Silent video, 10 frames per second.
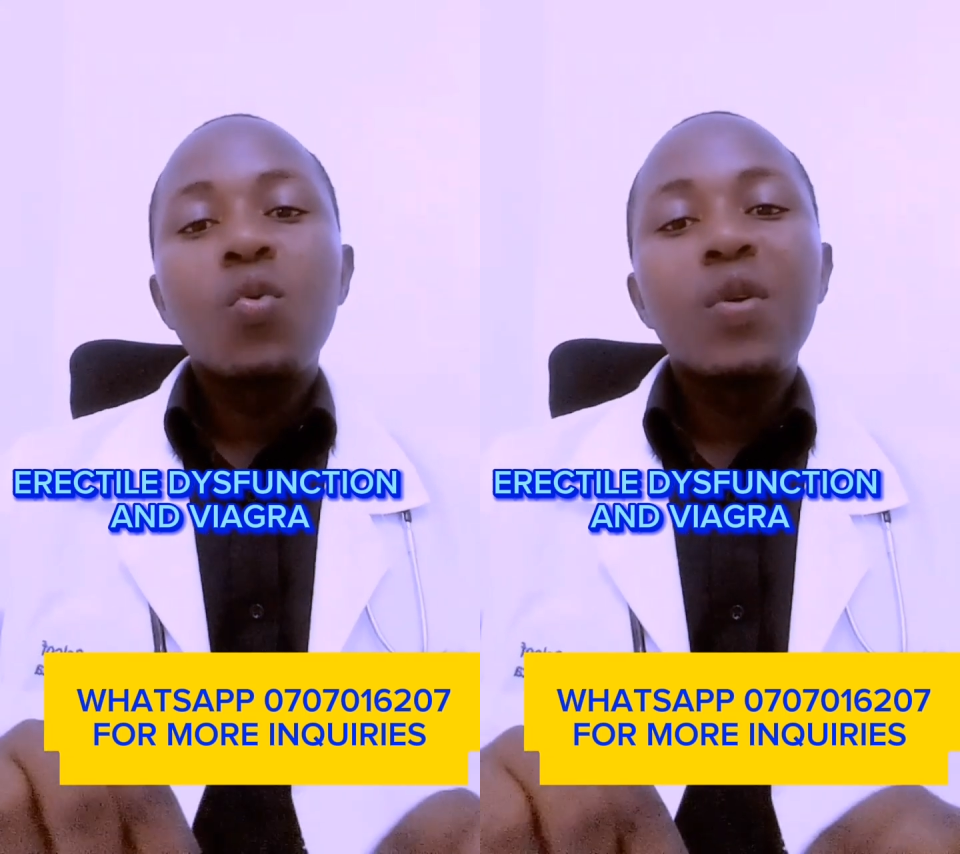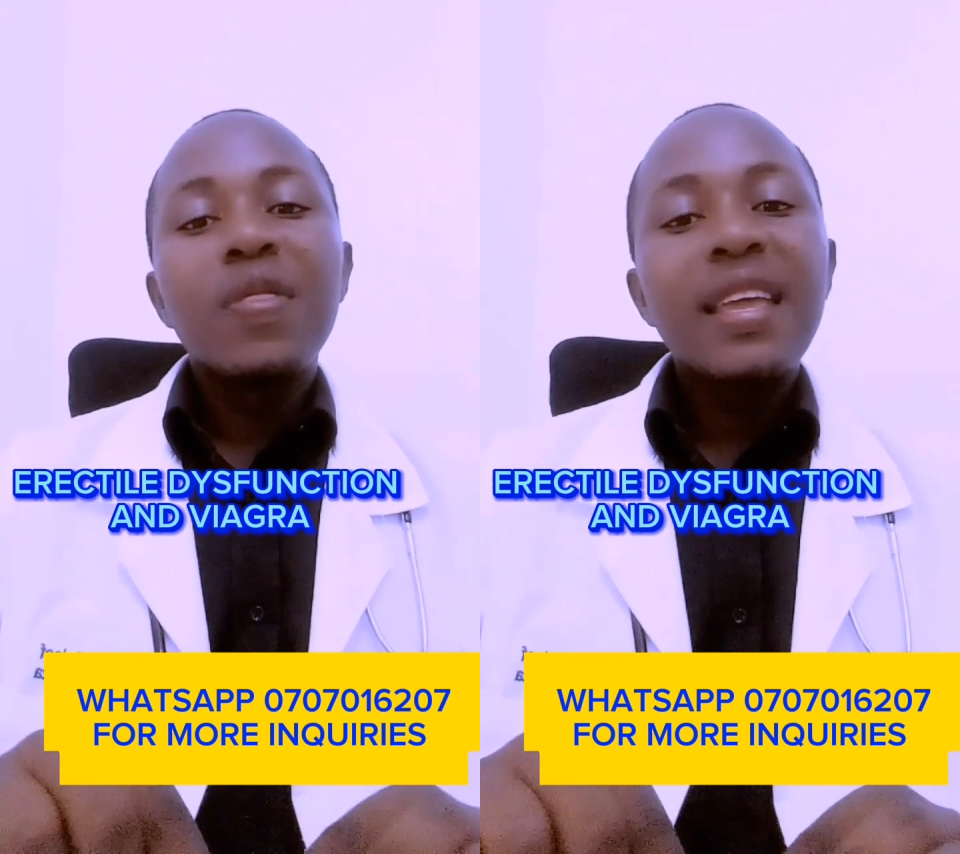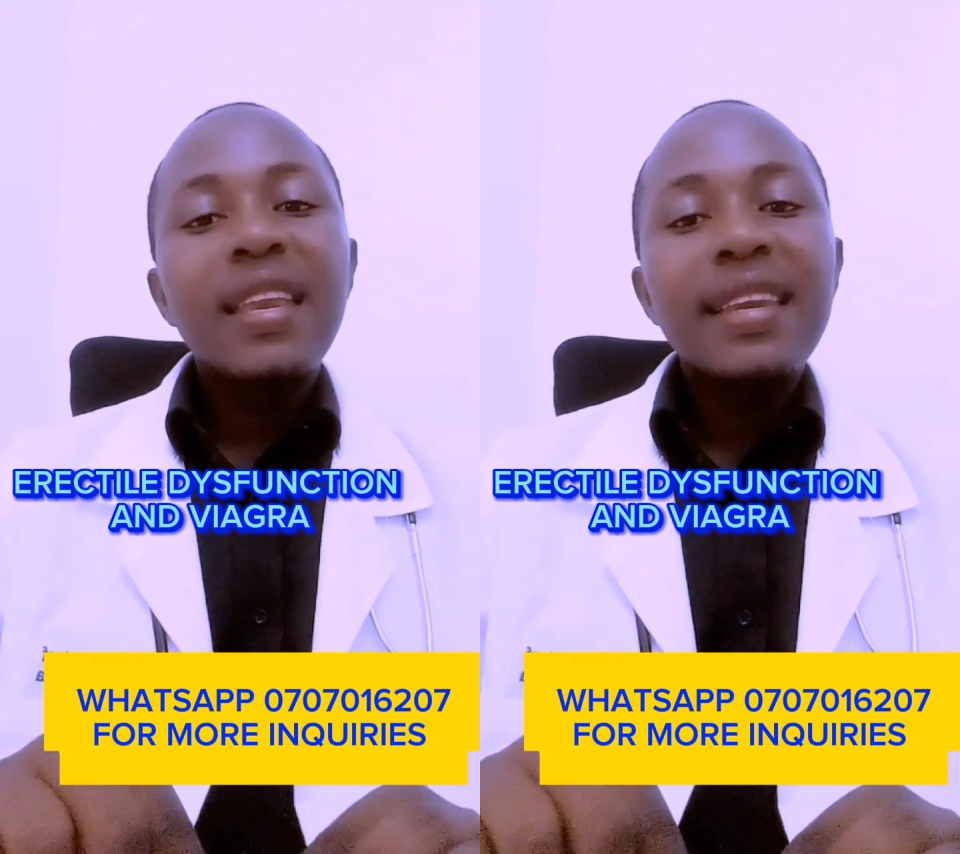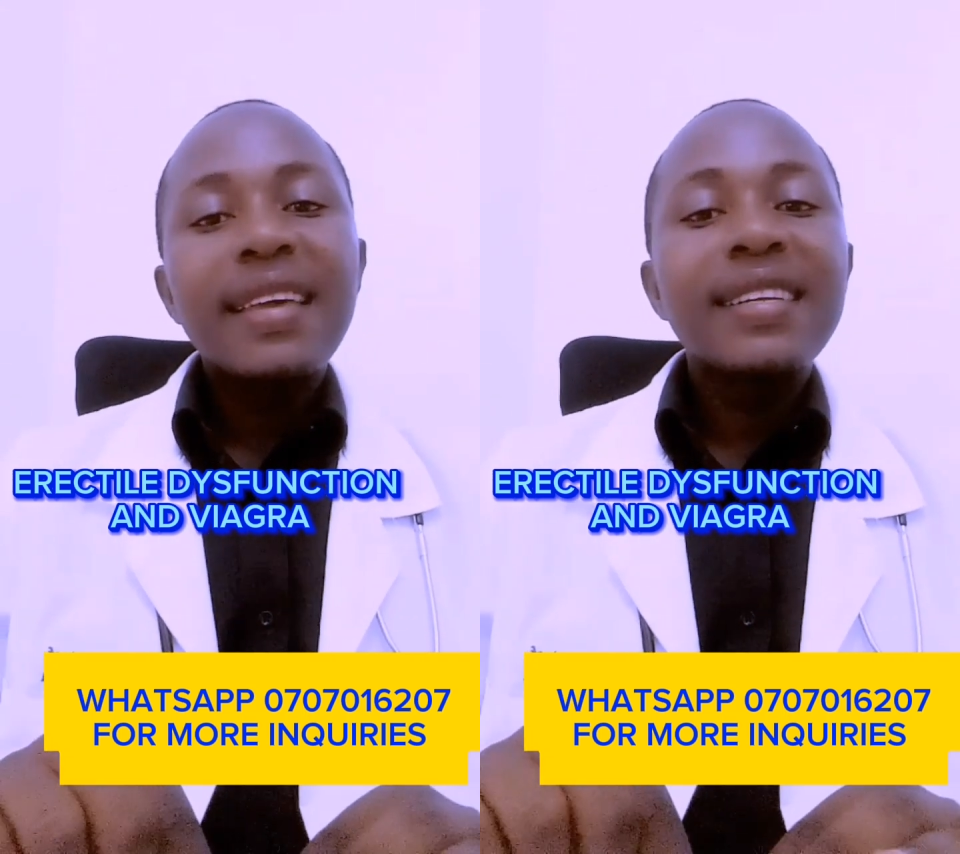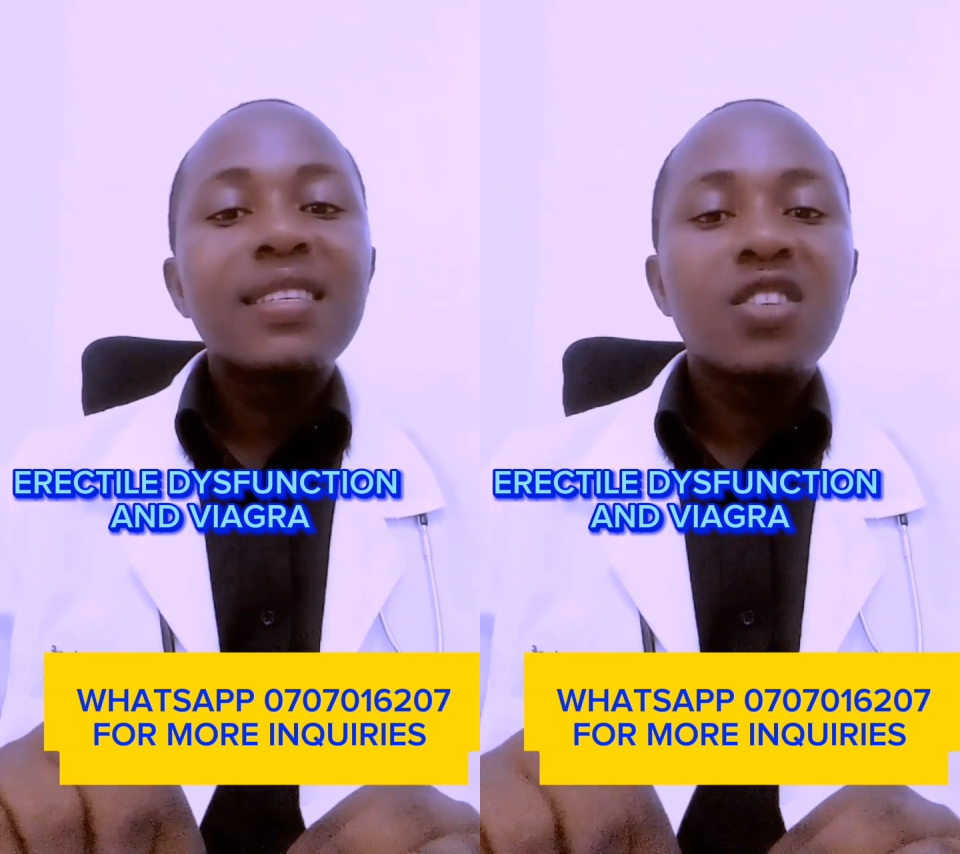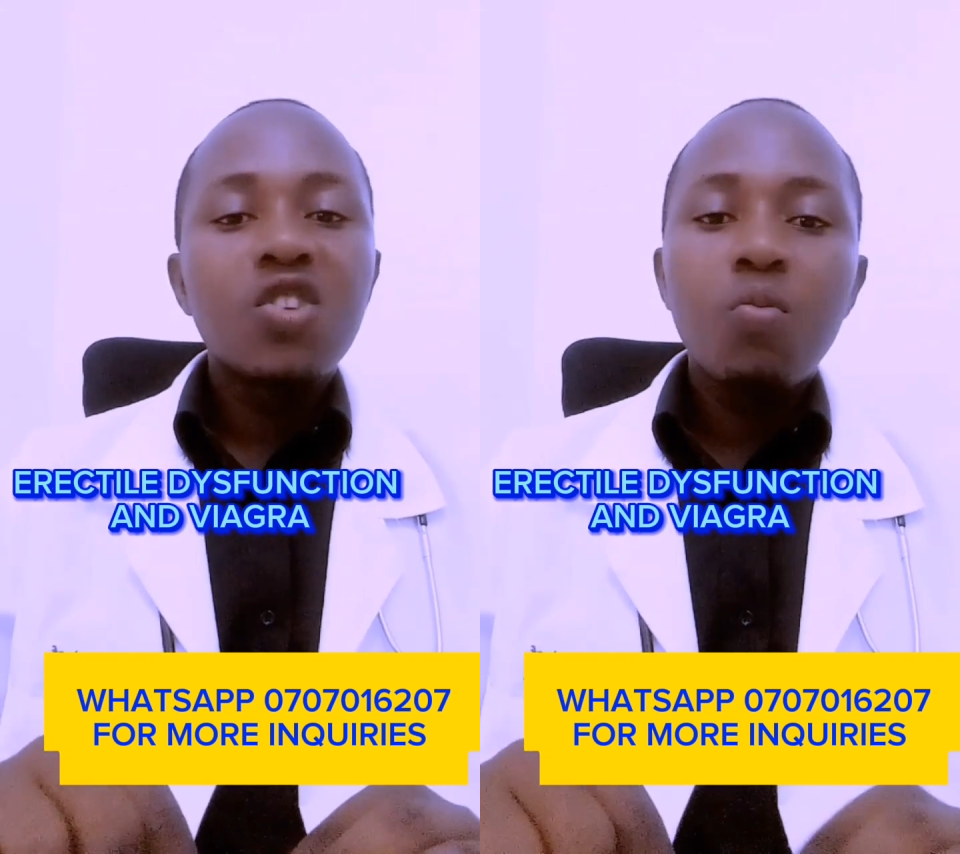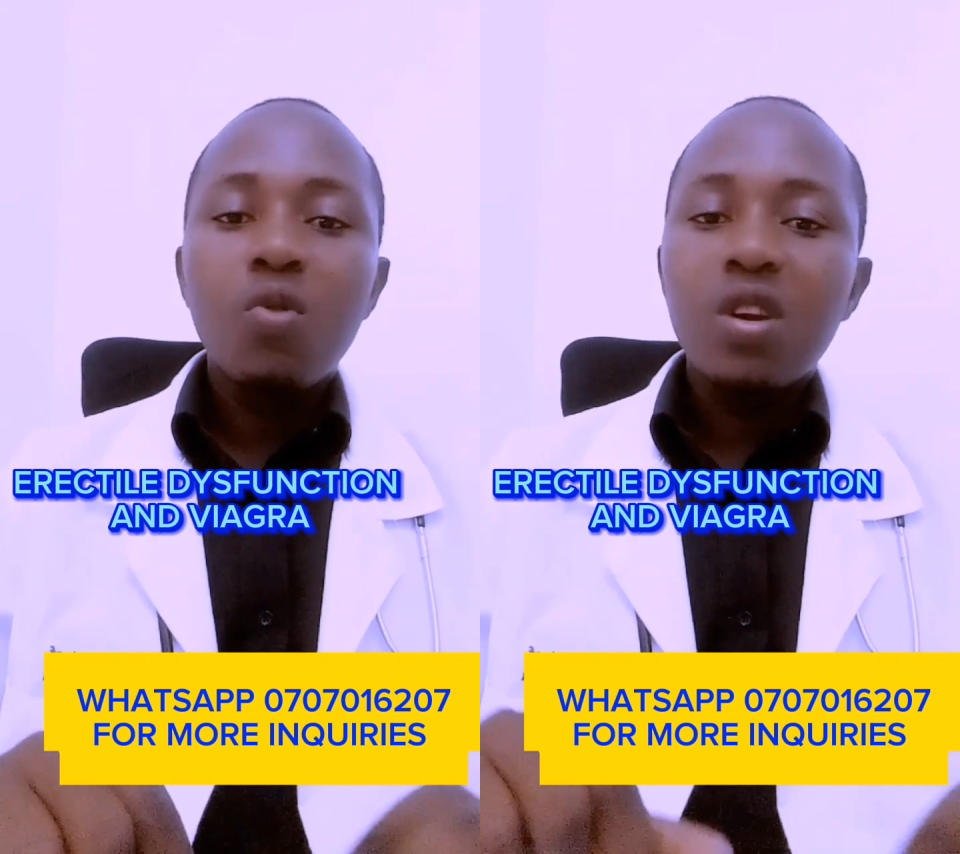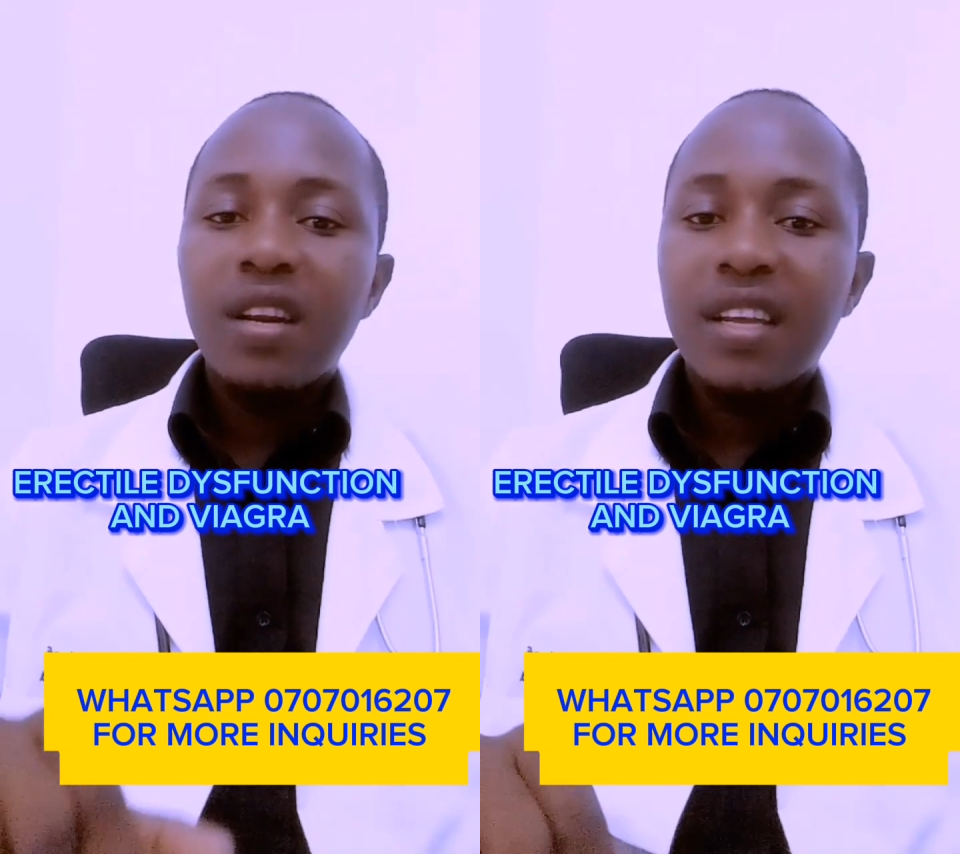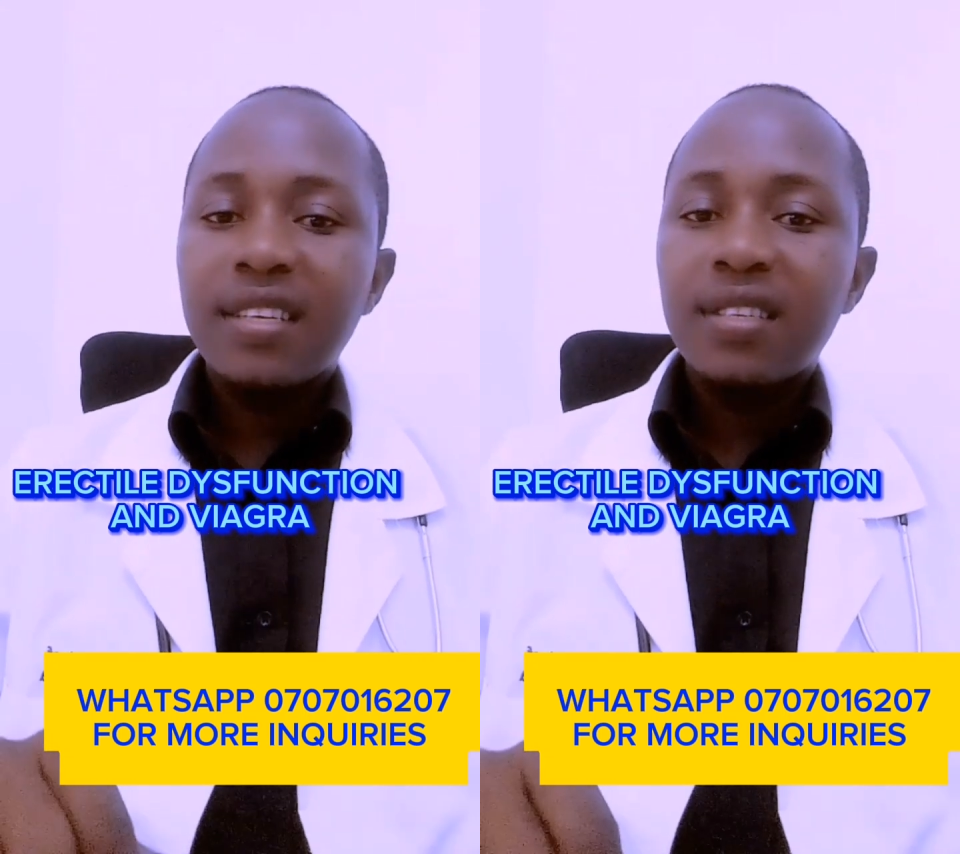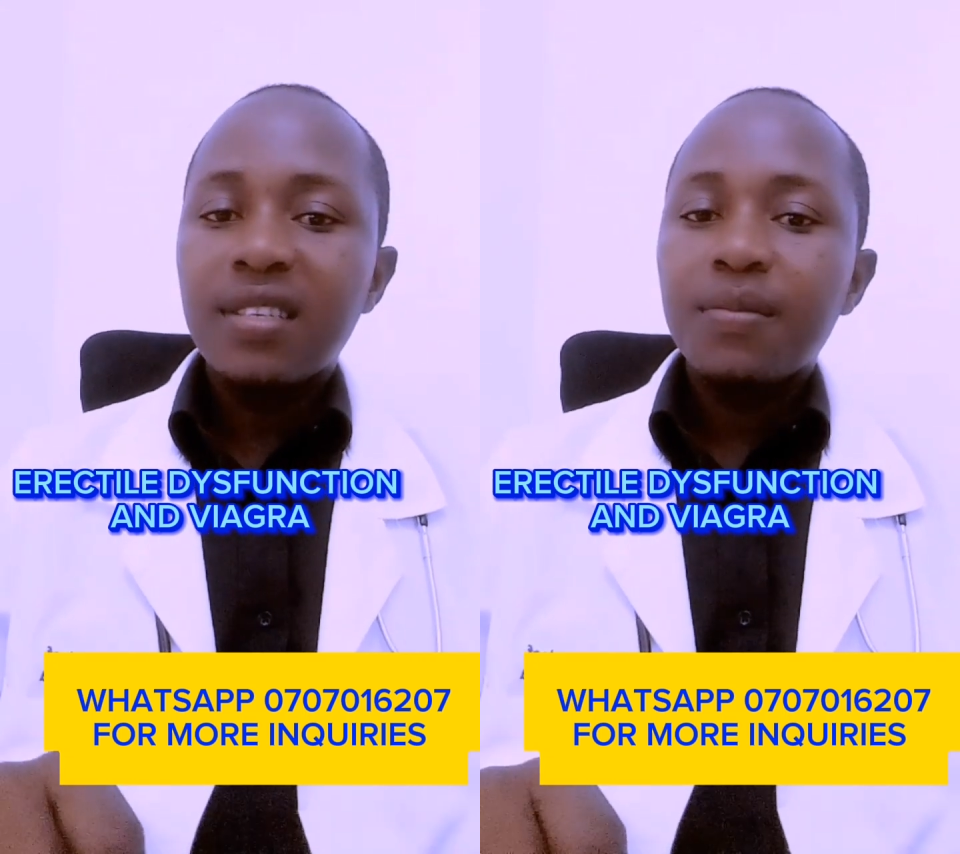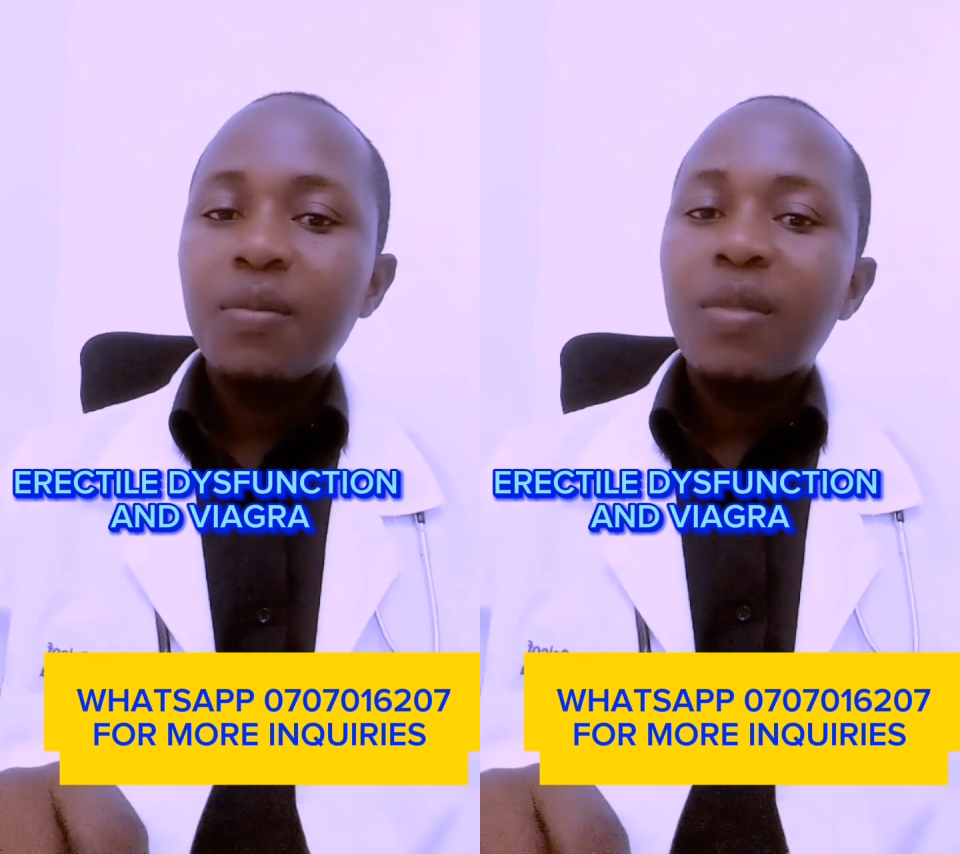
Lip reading: within its normal range.